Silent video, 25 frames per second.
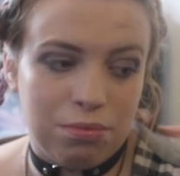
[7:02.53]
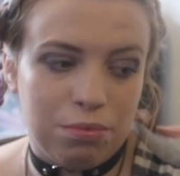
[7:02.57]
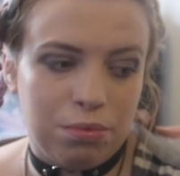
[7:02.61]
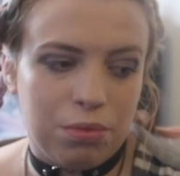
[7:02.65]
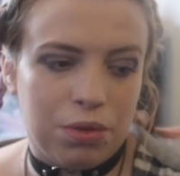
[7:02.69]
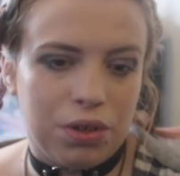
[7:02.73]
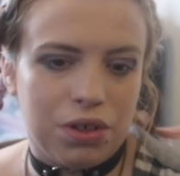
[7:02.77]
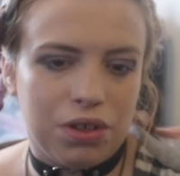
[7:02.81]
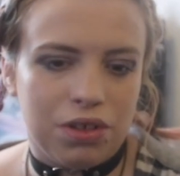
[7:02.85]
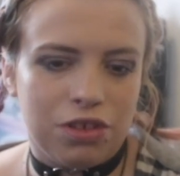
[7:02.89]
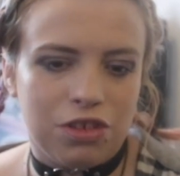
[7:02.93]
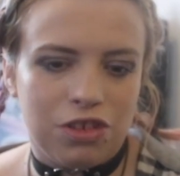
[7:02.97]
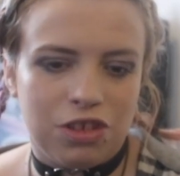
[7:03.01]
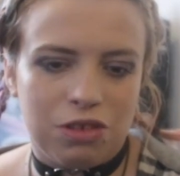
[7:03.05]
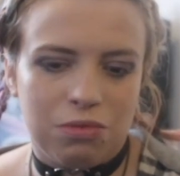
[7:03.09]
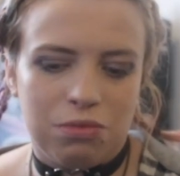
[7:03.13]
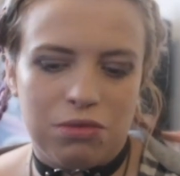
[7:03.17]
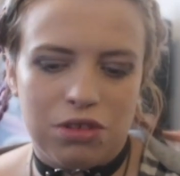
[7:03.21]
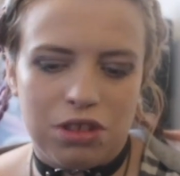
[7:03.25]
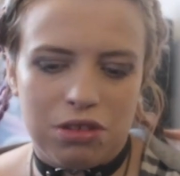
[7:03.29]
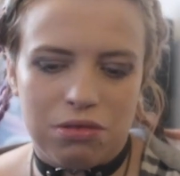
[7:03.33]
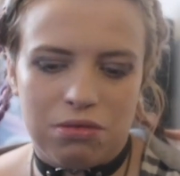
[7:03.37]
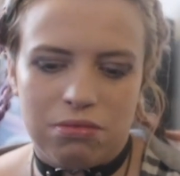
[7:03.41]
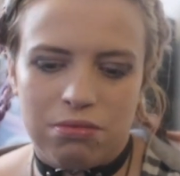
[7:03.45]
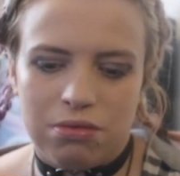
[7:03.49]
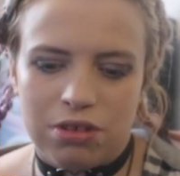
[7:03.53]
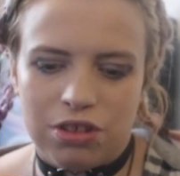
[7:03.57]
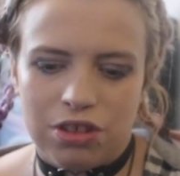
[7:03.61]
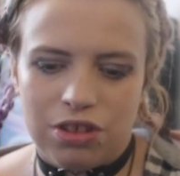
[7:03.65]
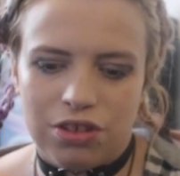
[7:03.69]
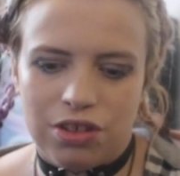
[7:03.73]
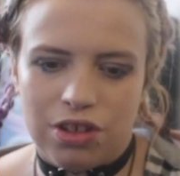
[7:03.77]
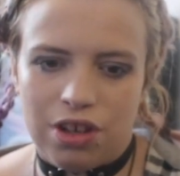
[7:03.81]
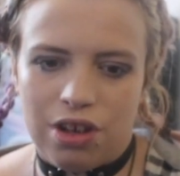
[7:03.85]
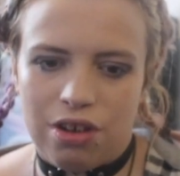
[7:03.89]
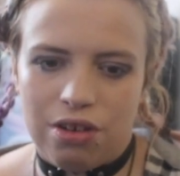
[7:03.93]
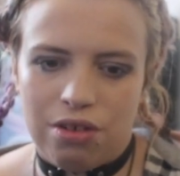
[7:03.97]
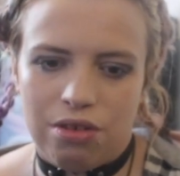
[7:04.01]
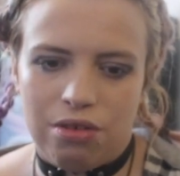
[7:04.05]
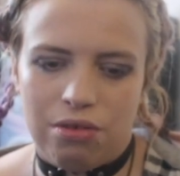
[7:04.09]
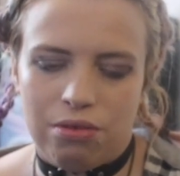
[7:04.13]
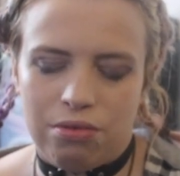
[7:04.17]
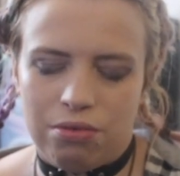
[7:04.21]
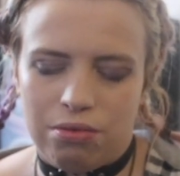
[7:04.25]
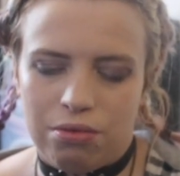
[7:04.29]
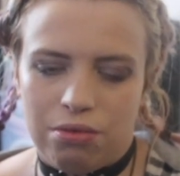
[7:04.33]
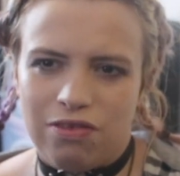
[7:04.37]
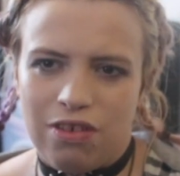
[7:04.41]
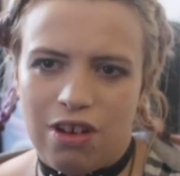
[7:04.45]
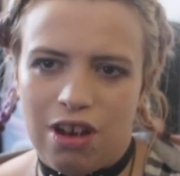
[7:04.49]
but some of them are
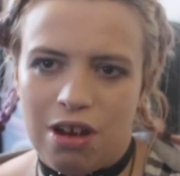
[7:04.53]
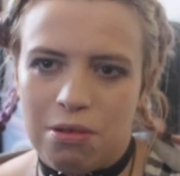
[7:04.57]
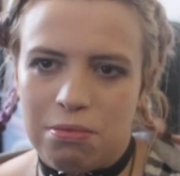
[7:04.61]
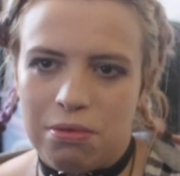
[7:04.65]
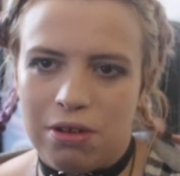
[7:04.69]
so far